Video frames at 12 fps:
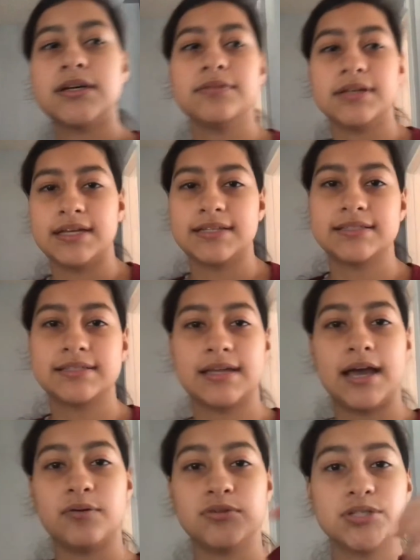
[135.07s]
yes,
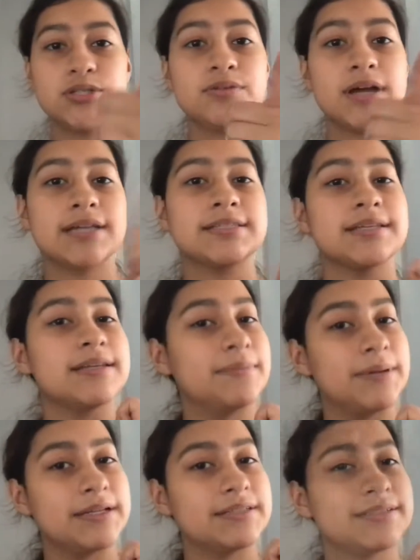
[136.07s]
I will see you guys in a
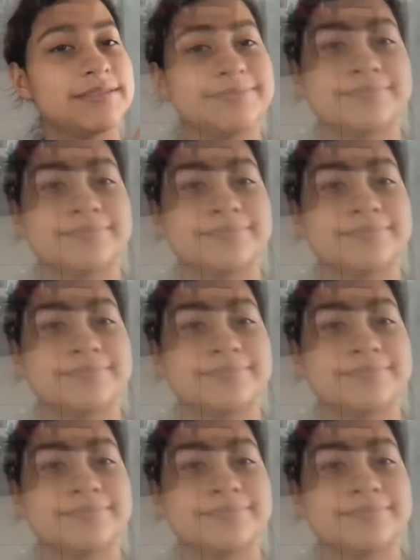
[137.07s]
bit.